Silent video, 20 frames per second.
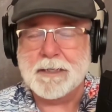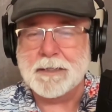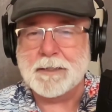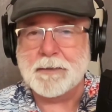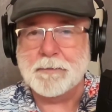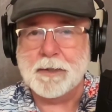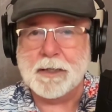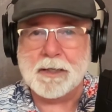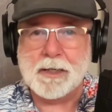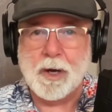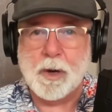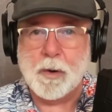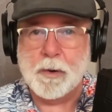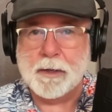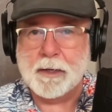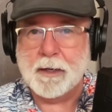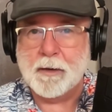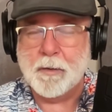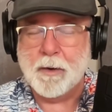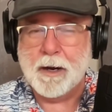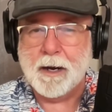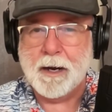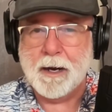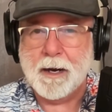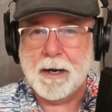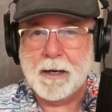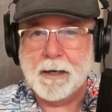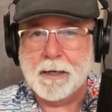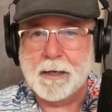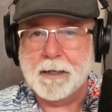isn't really going
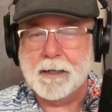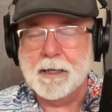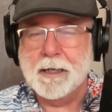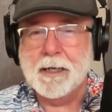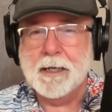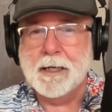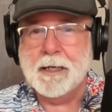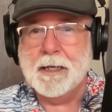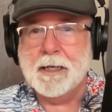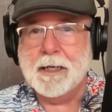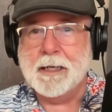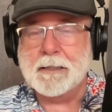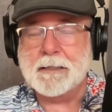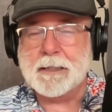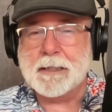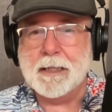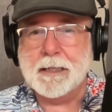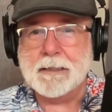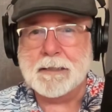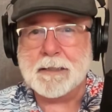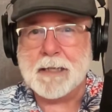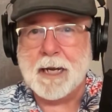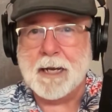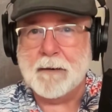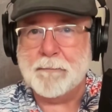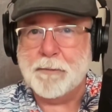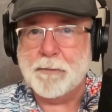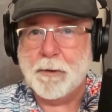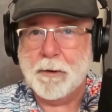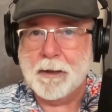anywhere and it's kind
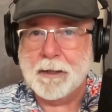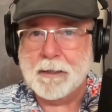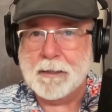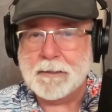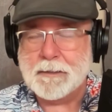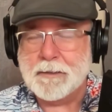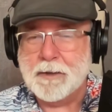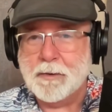of pointless.